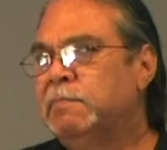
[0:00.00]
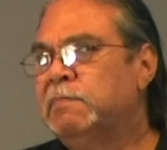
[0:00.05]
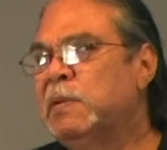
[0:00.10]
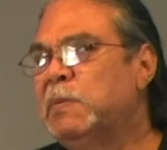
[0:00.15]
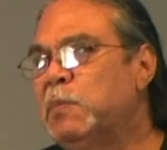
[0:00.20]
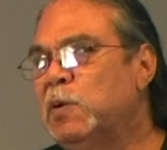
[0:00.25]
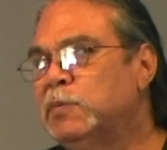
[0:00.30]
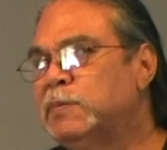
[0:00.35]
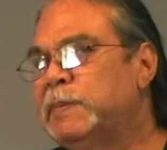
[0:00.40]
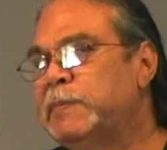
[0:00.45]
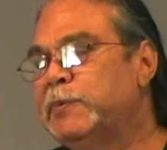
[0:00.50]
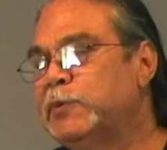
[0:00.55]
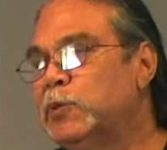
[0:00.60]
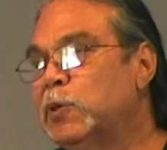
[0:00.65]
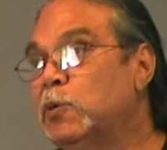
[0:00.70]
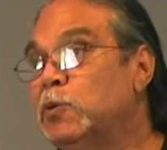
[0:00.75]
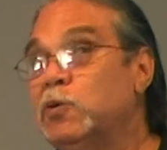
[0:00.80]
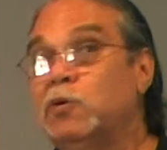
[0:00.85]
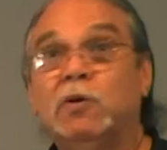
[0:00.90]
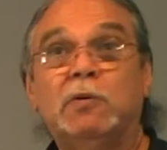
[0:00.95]
But most people
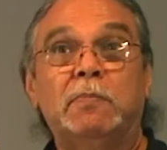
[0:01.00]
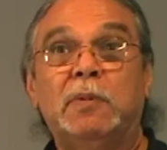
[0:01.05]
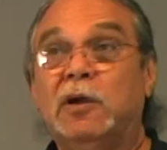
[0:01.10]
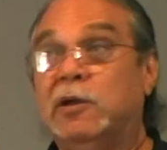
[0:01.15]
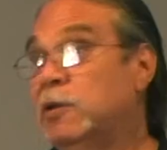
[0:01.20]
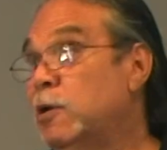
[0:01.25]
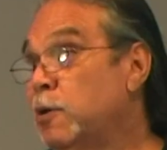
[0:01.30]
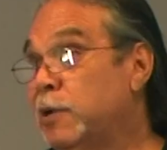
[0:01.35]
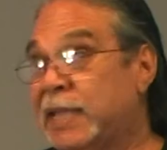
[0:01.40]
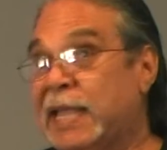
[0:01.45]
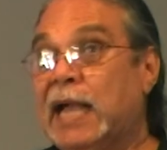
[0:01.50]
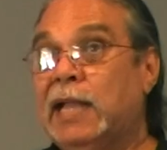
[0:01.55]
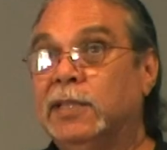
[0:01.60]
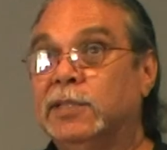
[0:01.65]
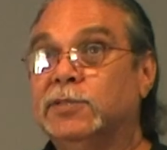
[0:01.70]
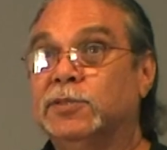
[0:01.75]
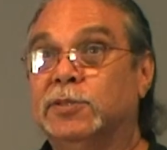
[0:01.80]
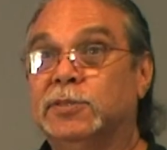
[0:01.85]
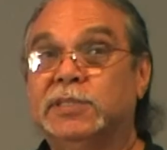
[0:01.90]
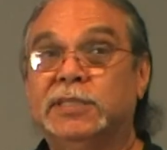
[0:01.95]
don't know about our
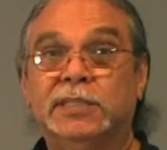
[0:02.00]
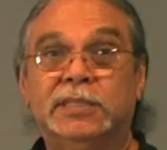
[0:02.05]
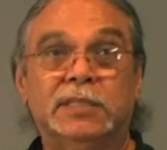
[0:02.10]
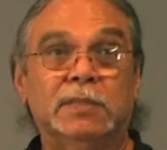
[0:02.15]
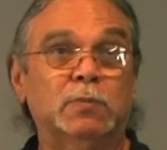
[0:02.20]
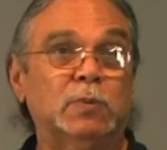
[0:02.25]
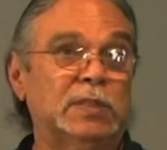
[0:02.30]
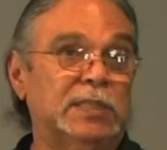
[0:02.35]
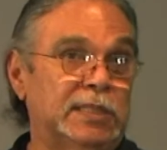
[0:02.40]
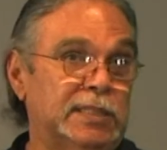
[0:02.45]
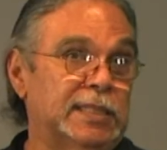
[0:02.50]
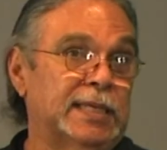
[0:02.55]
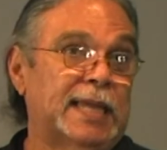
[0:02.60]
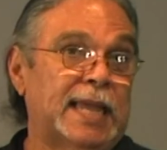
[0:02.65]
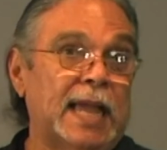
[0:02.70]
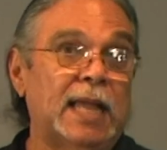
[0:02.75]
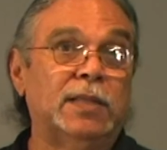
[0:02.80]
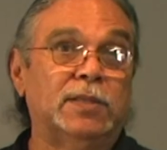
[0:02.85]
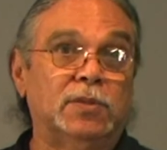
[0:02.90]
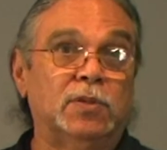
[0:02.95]
calendar system, which is a
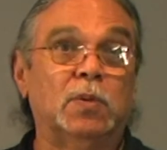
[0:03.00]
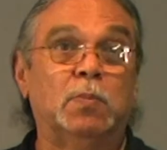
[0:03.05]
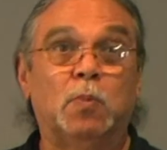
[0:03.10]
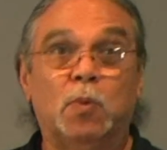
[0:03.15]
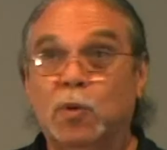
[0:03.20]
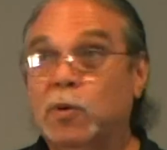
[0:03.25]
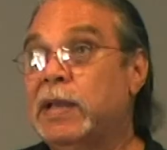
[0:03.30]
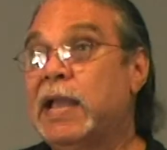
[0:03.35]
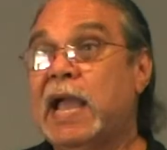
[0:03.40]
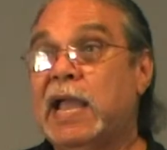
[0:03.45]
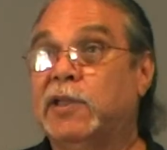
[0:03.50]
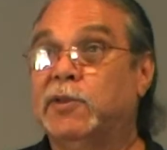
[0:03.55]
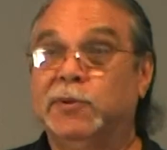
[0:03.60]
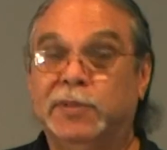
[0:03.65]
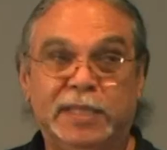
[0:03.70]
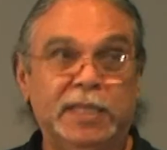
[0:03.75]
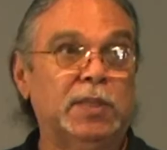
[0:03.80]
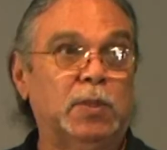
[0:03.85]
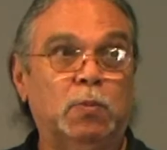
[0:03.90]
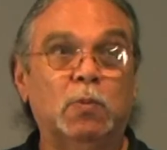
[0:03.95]
calendar more
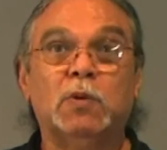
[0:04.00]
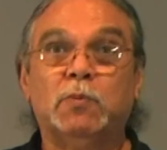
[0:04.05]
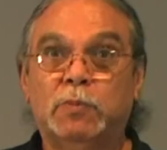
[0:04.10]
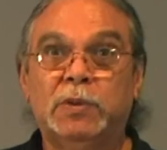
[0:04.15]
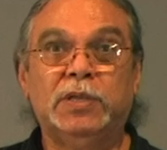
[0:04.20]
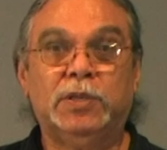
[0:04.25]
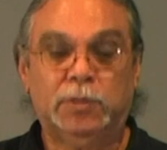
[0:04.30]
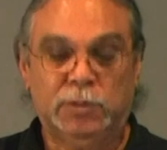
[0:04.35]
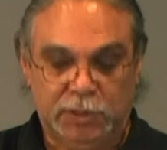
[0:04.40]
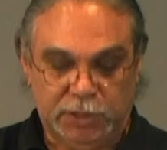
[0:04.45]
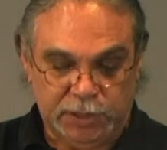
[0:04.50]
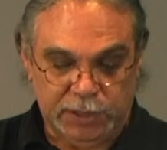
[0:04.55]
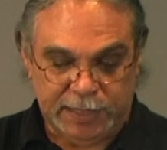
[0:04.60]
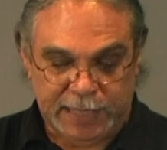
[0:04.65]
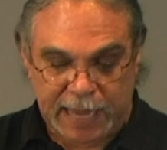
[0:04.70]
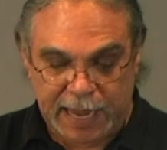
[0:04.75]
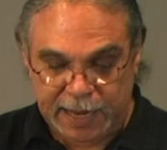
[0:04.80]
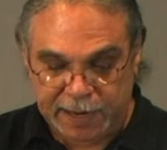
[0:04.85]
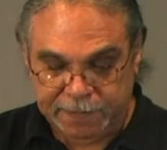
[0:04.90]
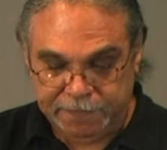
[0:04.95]
accurate than the one we use
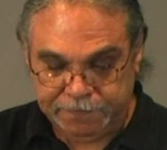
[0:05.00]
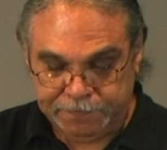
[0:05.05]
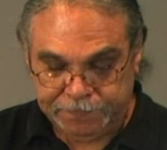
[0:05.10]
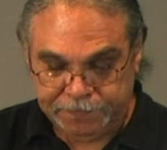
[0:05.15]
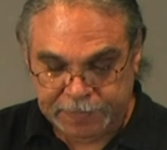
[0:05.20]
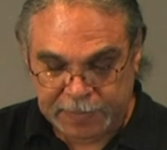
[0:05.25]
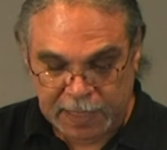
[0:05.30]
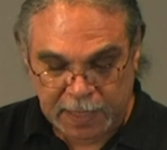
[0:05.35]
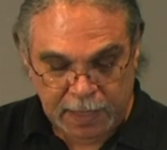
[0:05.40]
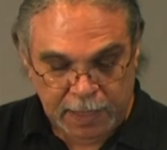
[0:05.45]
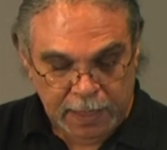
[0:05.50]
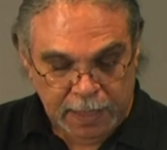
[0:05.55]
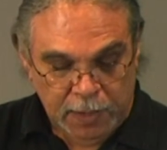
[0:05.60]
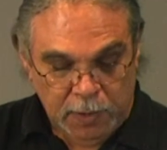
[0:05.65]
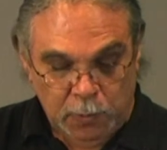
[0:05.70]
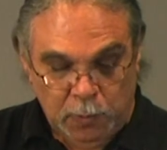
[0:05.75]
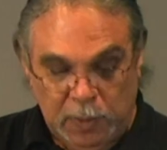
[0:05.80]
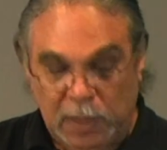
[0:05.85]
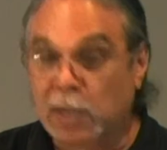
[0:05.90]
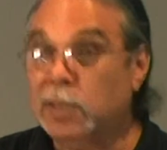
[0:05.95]
today.
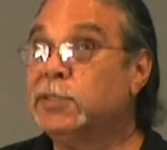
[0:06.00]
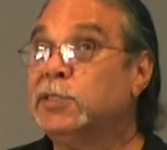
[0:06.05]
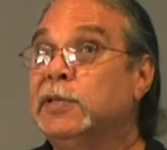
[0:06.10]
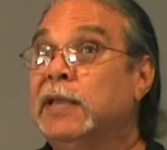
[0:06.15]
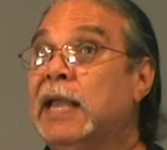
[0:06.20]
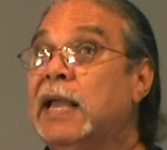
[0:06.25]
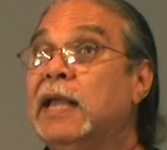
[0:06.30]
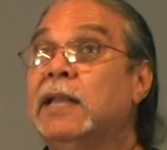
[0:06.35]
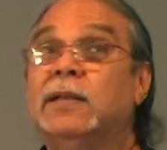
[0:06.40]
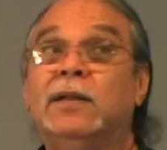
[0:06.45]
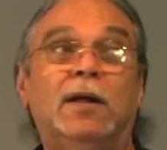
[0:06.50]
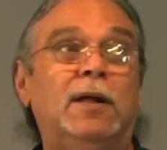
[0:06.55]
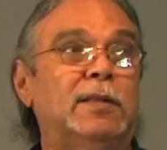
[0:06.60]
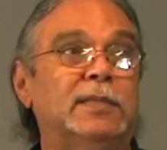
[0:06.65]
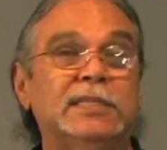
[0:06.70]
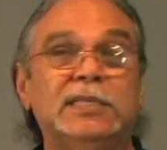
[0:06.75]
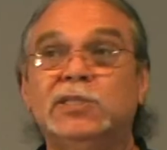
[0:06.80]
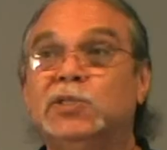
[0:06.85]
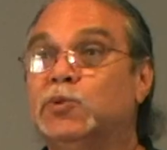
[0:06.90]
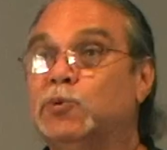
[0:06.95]
We also have
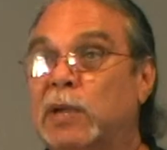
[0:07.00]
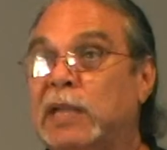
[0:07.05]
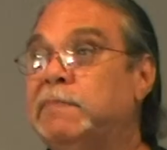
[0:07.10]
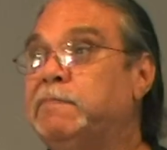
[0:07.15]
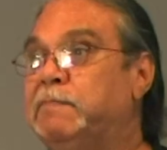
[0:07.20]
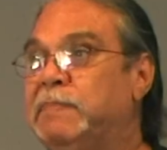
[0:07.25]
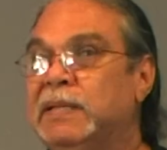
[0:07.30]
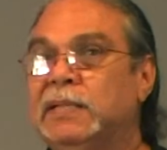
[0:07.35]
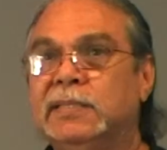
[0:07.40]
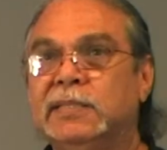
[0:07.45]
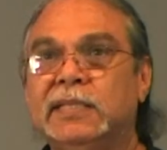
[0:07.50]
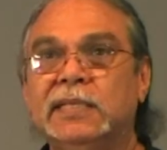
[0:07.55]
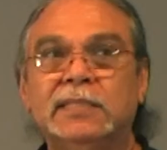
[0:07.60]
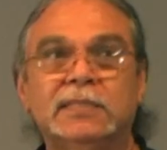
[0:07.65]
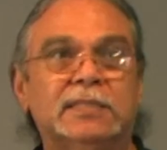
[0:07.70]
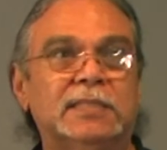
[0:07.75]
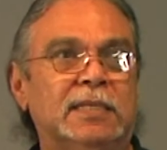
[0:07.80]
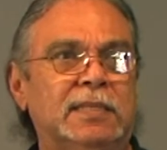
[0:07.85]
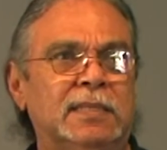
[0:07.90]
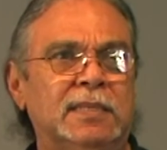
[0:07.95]
all these great
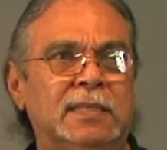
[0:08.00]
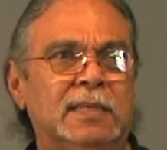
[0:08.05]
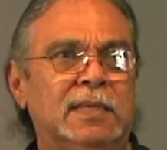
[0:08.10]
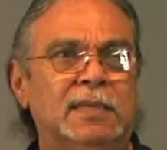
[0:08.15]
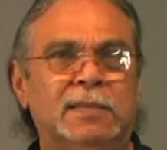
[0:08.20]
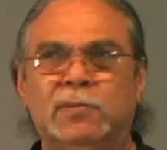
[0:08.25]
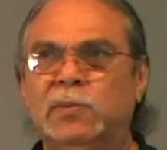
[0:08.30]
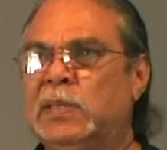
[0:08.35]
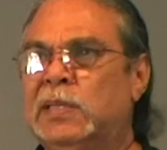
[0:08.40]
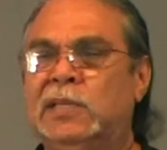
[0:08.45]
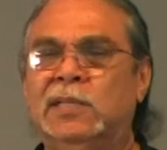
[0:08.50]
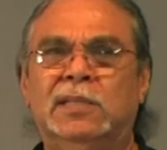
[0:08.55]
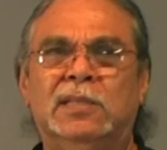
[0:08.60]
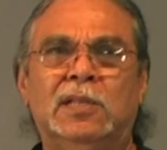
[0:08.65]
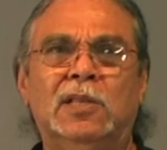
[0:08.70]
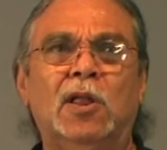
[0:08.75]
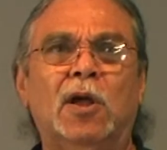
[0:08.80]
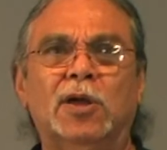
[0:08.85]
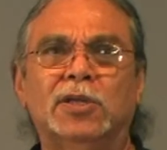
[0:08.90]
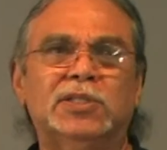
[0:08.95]
buildings,
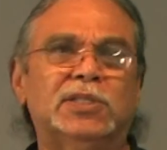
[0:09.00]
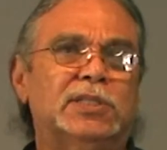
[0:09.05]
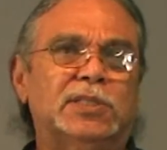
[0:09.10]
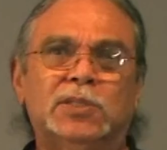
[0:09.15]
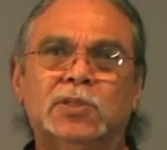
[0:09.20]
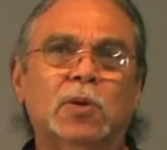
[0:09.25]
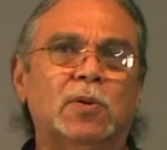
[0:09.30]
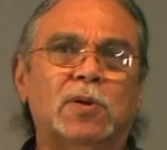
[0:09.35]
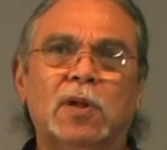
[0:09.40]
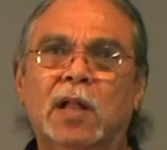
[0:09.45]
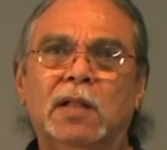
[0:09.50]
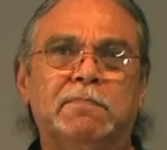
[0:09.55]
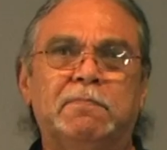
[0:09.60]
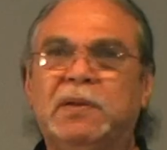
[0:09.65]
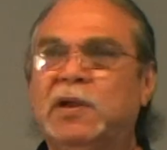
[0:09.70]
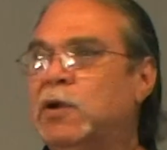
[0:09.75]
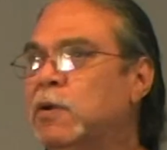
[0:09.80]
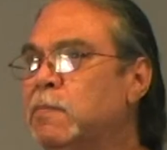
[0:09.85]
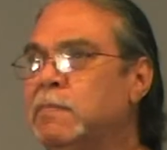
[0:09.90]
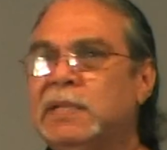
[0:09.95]
the largest so-called
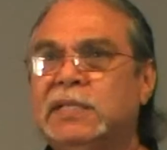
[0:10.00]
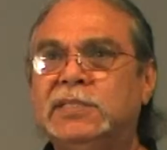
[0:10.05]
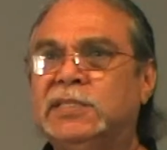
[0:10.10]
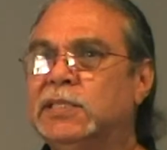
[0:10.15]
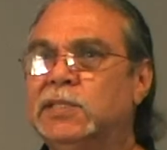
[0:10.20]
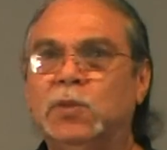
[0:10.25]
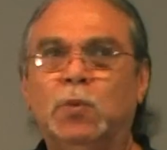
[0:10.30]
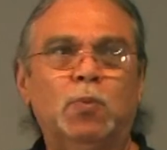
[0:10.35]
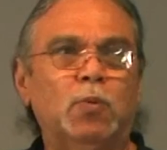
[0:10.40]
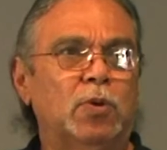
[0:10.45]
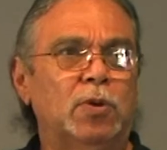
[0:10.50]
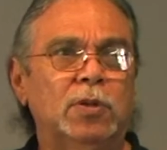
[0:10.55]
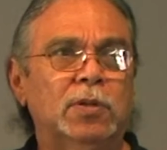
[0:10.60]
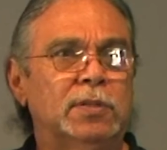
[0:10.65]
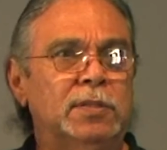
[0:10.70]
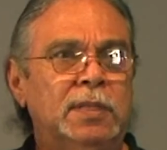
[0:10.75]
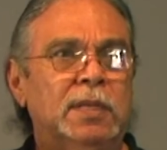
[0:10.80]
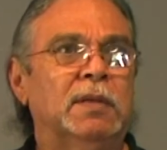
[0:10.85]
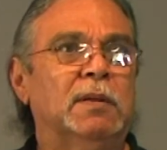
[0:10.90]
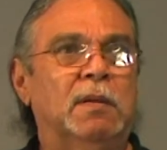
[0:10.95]
pyramids in the
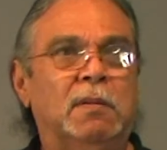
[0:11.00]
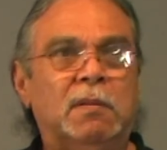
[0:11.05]
world.